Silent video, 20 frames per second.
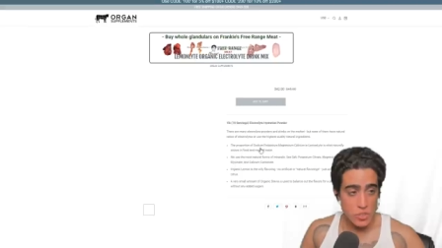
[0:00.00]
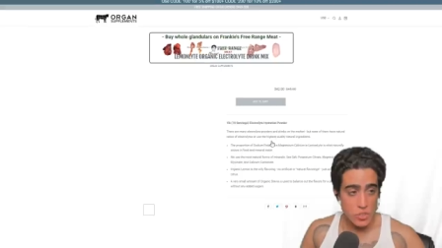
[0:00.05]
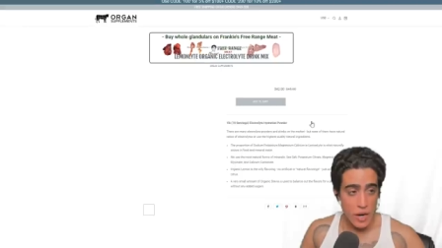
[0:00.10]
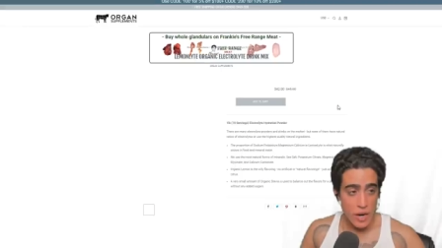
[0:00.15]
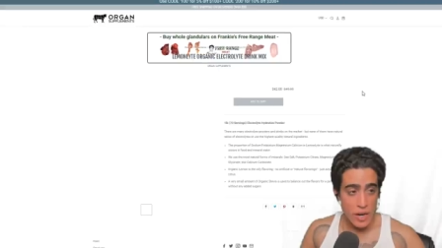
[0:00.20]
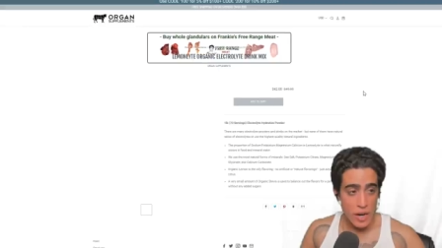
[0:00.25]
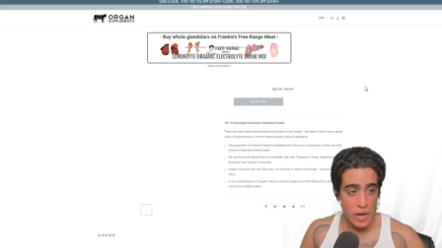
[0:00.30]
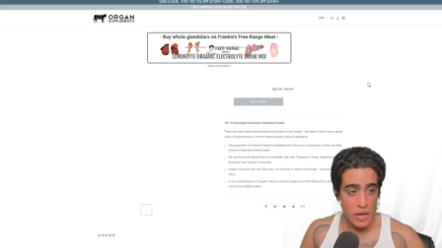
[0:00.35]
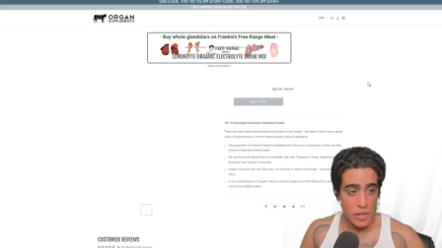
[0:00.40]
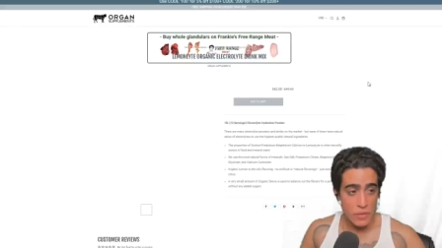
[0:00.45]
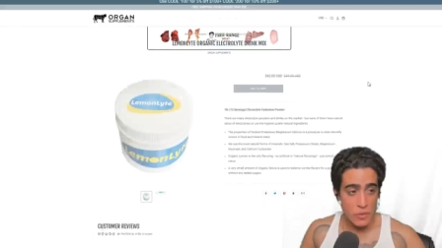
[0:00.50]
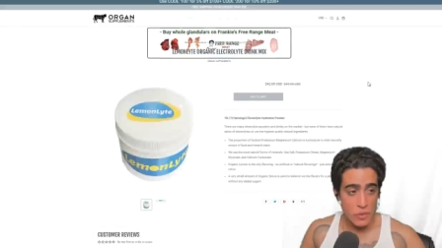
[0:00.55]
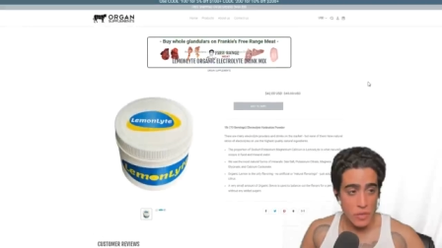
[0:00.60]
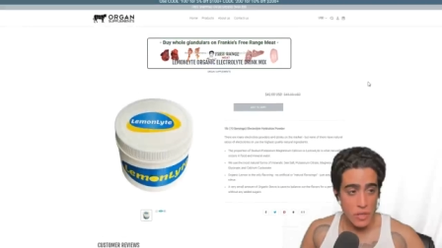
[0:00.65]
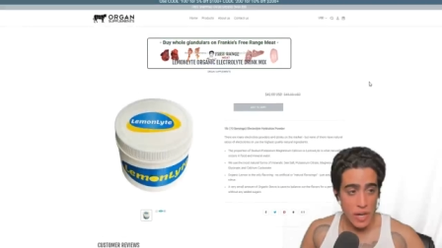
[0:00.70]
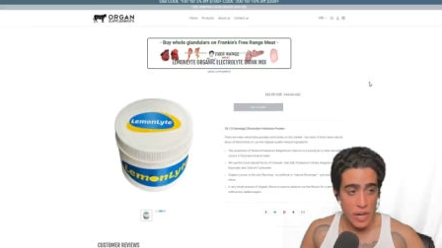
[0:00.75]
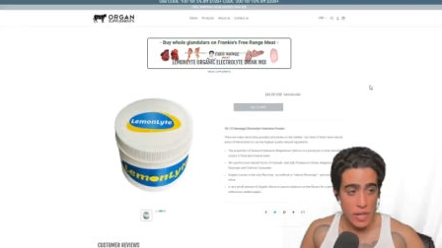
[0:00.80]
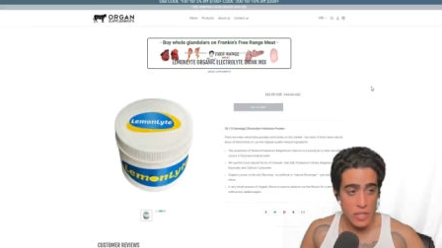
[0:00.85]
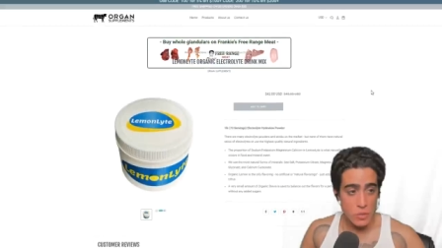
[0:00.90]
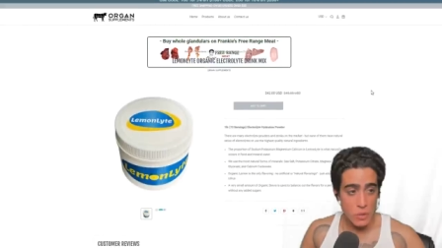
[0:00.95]
try it out if you
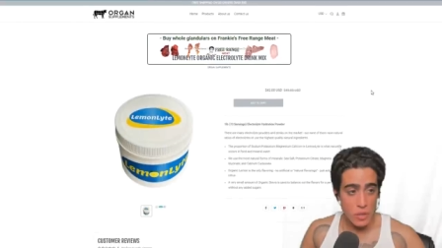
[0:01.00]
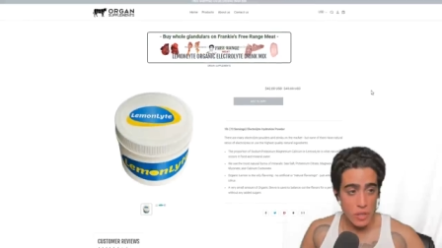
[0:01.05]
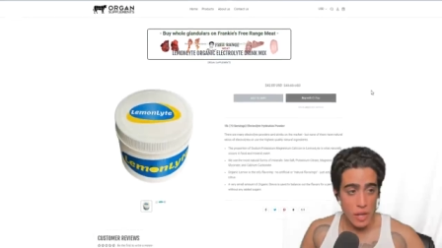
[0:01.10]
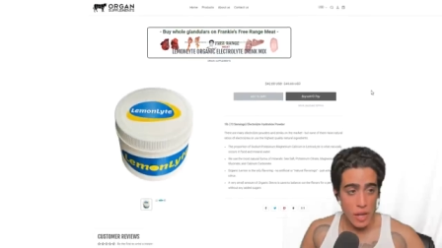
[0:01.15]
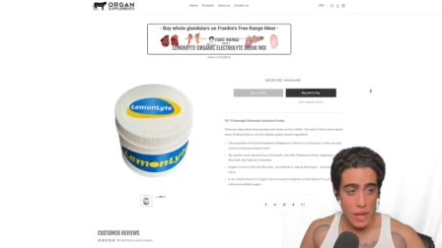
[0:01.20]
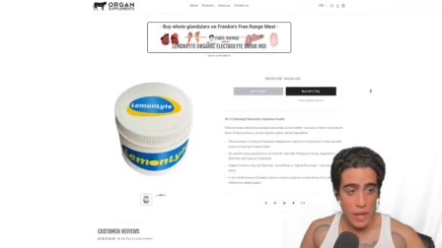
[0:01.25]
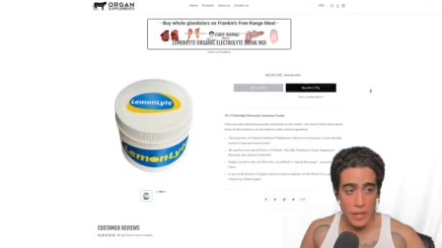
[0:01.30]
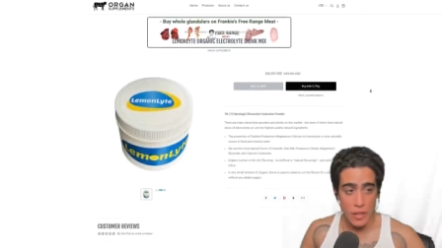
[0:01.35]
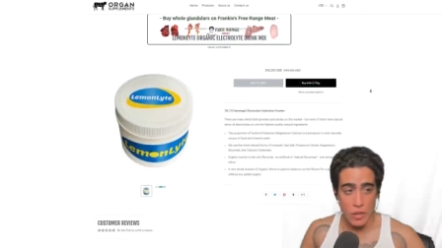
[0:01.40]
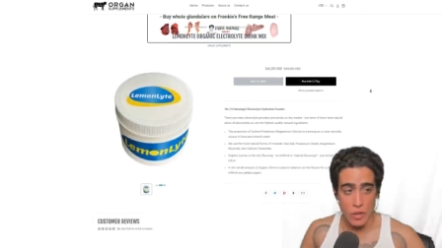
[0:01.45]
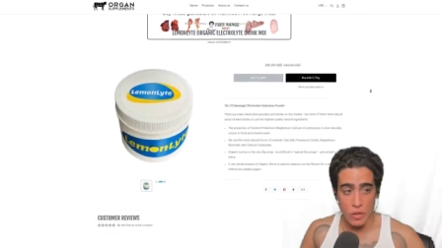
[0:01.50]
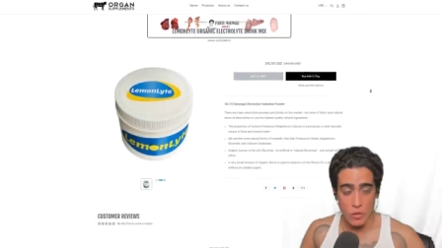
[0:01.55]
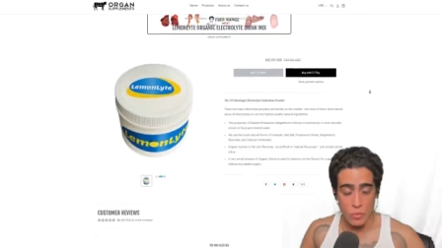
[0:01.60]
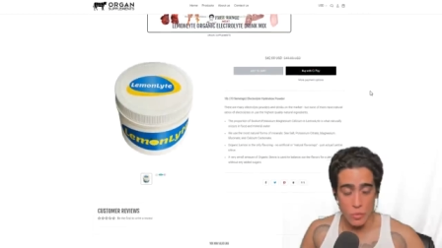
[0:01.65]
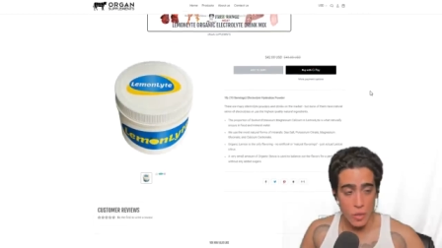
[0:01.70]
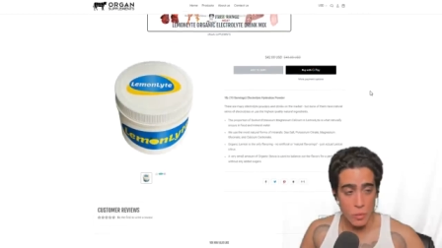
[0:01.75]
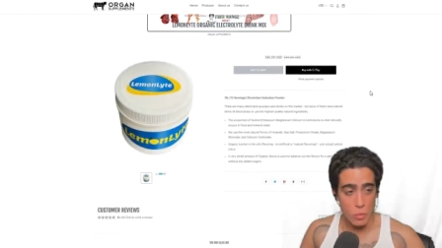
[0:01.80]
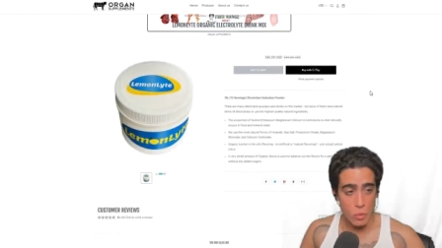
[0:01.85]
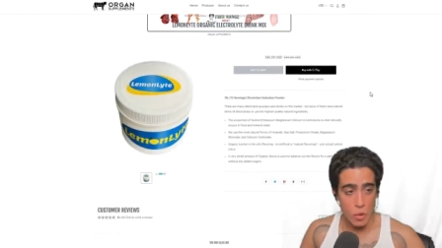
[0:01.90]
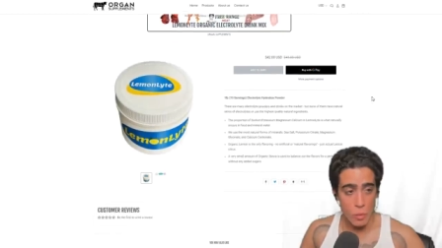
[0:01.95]
guys would like. You can
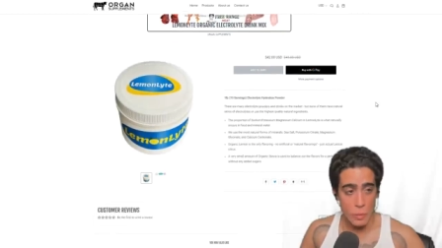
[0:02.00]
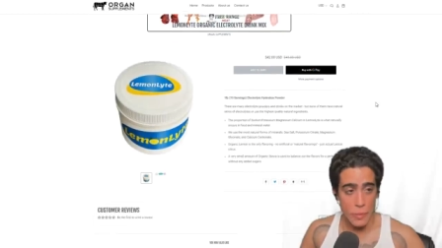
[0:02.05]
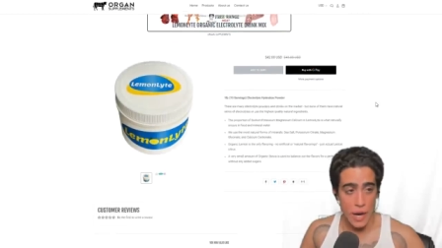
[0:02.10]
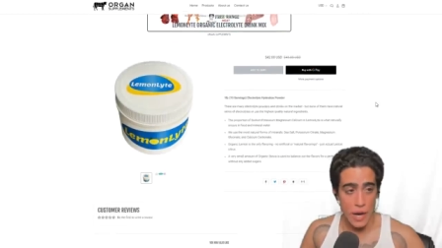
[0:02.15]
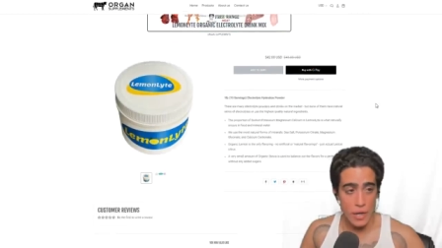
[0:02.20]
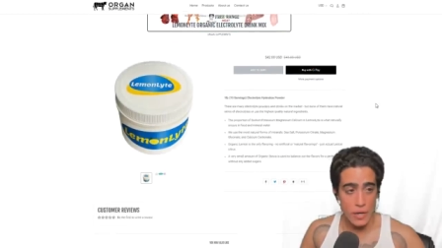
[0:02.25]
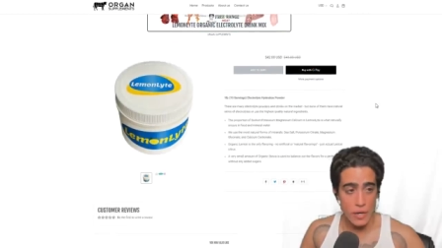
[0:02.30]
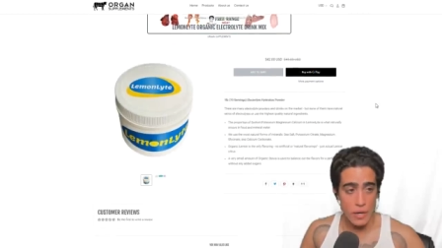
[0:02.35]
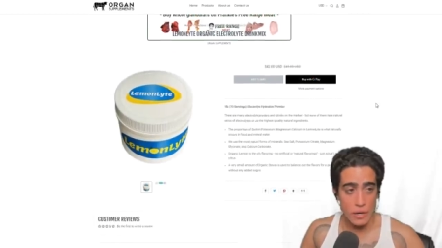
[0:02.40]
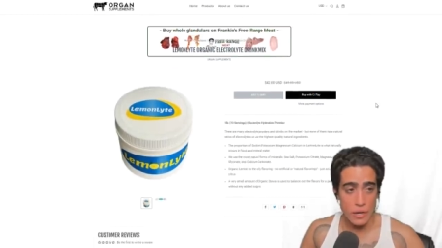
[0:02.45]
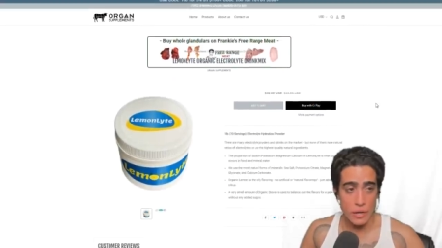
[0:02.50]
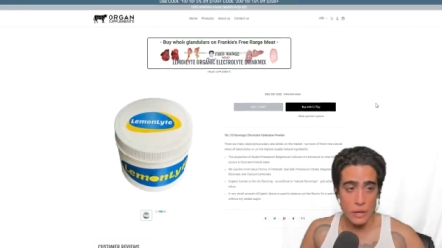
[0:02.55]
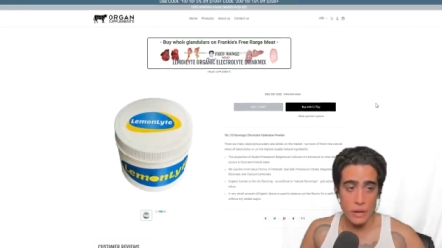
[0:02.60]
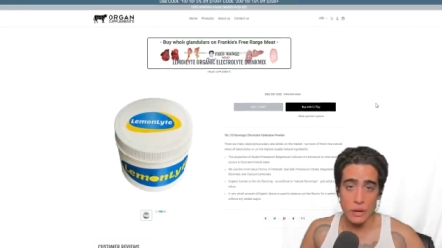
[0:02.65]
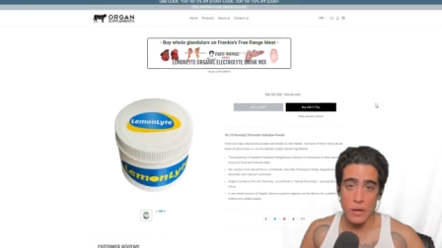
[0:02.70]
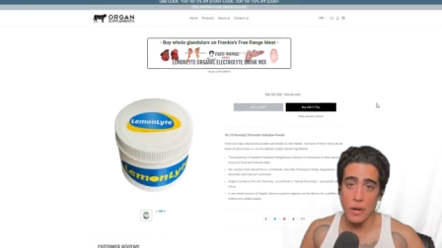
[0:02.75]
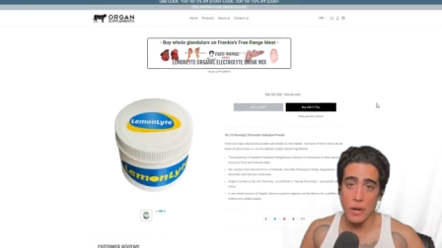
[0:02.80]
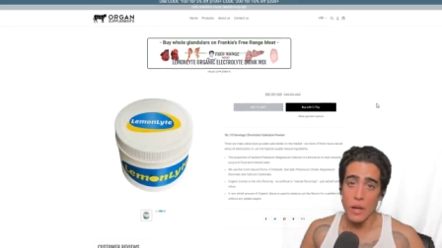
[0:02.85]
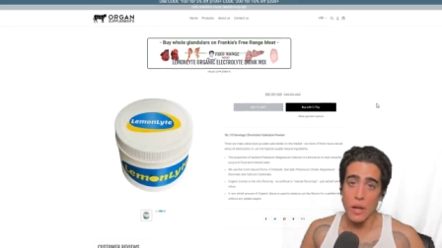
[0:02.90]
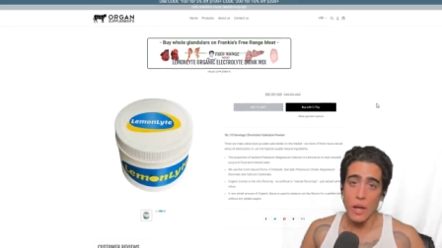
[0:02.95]
read more about it on
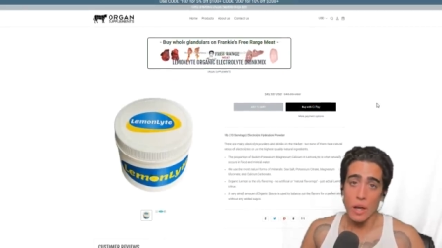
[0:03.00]
here.